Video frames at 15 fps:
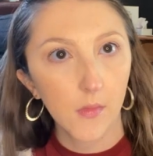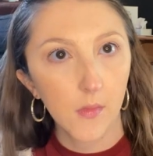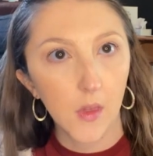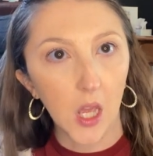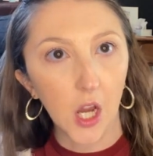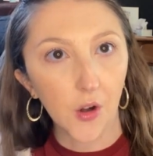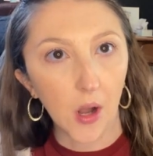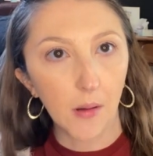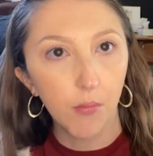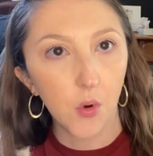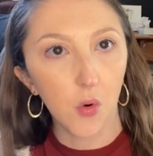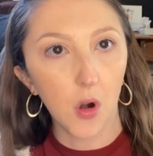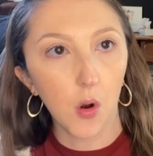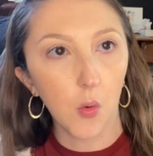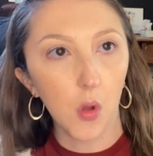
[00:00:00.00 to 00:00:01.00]
I grabbed the
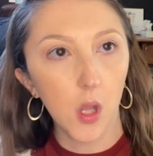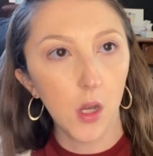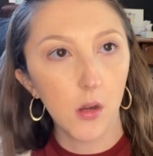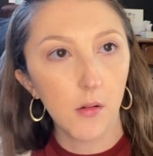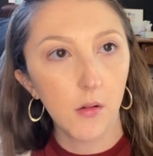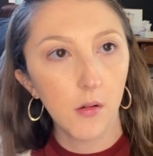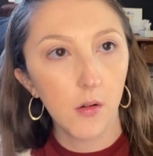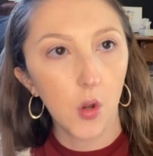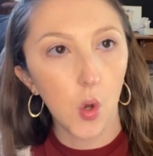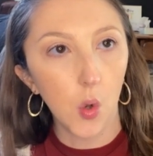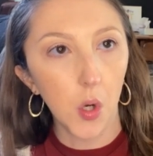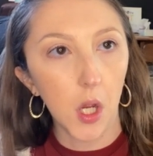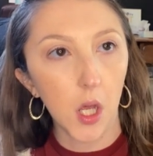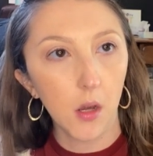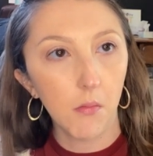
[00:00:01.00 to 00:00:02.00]
wrong one. Hold
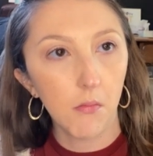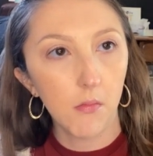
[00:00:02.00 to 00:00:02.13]
on.